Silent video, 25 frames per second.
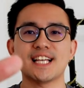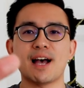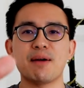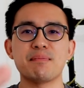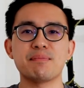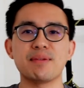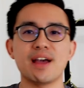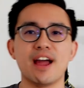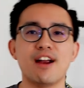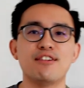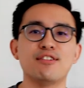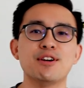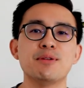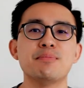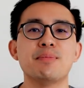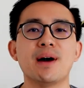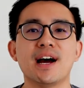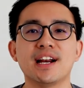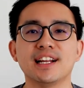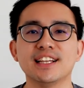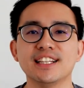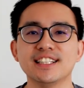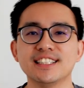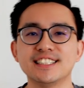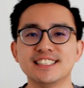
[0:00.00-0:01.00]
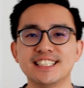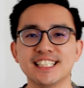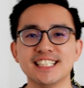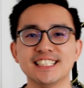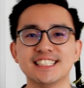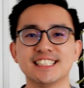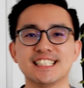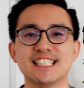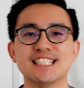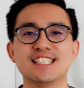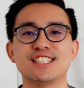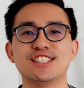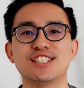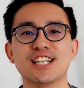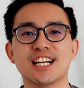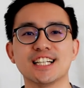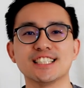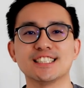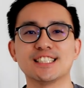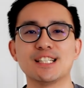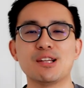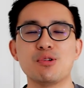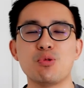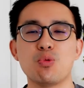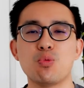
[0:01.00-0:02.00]
up everybody, this is
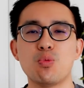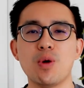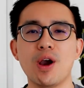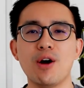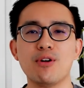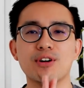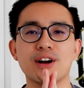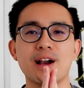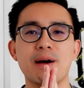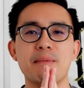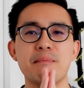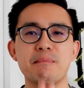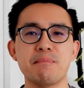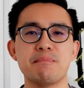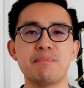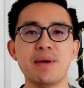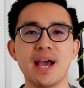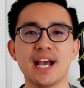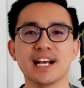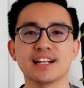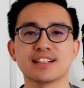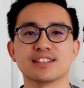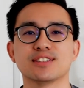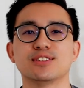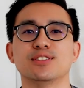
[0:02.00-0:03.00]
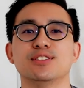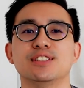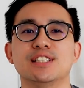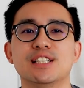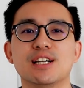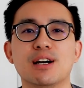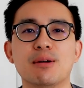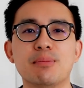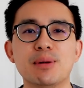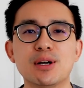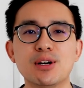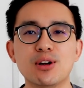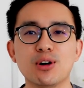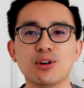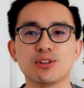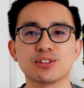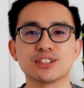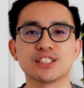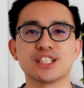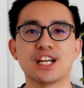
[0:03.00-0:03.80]
Justin. Welcome back to the Urban Oak